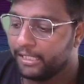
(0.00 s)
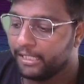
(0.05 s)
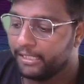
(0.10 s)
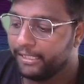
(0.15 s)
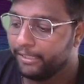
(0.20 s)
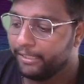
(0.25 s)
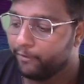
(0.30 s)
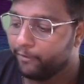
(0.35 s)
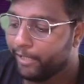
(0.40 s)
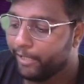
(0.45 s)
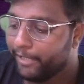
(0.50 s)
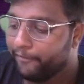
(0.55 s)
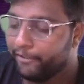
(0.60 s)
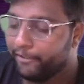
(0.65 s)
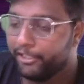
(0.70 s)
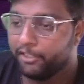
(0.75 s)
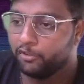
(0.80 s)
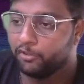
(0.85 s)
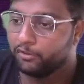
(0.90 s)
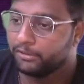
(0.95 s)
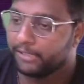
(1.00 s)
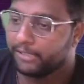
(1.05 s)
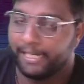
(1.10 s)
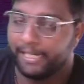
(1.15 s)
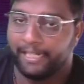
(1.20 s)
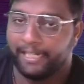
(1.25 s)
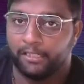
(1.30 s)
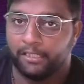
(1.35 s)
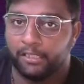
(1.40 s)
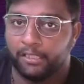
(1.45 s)
learning why we use,
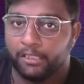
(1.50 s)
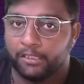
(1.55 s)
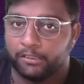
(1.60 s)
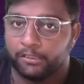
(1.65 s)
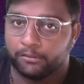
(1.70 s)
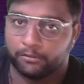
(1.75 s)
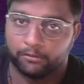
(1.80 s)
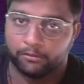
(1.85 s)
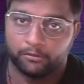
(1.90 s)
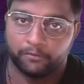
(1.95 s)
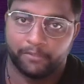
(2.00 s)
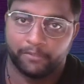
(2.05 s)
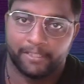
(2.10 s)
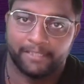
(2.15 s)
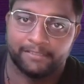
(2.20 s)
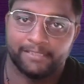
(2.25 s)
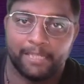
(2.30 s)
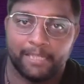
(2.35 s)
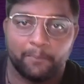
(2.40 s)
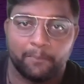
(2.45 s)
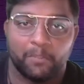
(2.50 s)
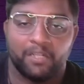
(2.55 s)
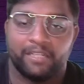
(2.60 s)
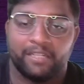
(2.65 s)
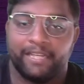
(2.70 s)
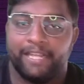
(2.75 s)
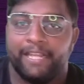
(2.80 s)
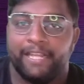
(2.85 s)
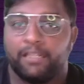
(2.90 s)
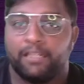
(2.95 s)
right? So for example,
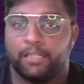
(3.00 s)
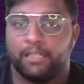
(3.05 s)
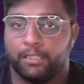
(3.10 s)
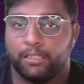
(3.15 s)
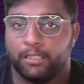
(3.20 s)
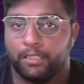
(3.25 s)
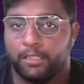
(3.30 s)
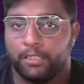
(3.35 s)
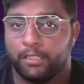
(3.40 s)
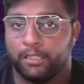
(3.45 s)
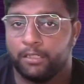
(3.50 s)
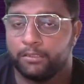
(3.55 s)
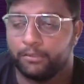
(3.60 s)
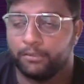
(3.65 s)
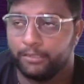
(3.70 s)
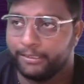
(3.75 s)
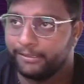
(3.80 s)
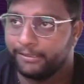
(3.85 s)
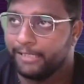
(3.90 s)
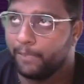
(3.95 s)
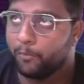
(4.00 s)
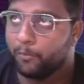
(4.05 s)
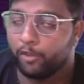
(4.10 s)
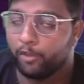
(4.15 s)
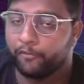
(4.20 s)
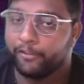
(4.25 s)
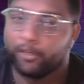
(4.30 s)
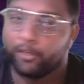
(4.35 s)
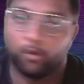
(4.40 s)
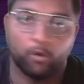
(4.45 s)
take example
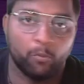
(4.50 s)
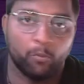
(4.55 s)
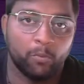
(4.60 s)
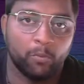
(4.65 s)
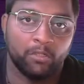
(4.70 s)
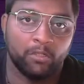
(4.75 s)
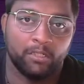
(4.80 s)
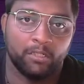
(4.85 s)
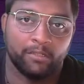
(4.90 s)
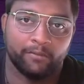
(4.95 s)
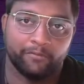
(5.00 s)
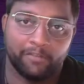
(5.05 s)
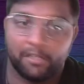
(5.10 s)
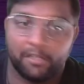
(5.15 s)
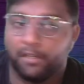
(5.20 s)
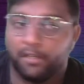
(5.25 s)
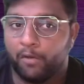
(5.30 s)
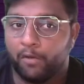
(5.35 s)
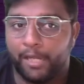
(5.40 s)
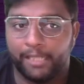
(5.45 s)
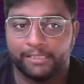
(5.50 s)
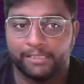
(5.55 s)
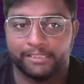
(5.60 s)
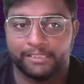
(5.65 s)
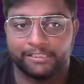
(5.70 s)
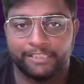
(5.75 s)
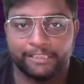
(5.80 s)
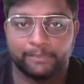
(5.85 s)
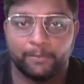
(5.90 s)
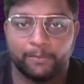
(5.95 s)
of a robot. For now I'll
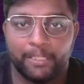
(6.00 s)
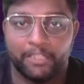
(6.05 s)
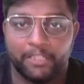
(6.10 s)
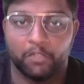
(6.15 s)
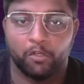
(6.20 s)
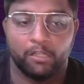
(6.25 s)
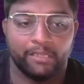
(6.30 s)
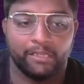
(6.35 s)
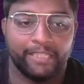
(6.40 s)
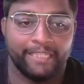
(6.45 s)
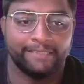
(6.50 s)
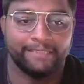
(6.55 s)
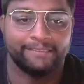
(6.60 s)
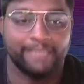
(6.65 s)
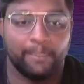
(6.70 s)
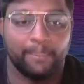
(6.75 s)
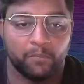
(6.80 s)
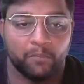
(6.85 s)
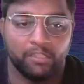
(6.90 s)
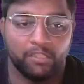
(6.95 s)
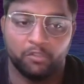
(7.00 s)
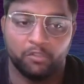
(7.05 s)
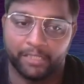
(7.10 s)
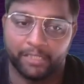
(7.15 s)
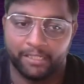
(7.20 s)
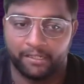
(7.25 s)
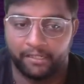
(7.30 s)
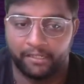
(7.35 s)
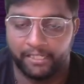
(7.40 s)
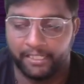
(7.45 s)
just explain you all the example. You
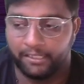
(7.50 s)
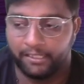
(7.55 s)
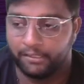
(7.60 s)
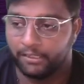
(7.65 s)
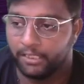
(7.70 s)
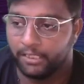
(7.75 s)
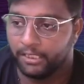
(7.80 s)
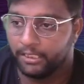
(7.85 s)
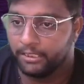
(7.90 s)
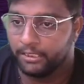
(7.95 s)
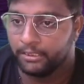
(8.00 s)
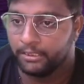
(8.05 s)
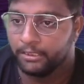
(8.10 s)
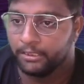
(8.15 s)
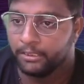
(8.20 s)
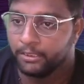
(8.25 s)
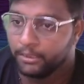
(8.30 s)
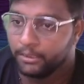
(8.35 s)
can read the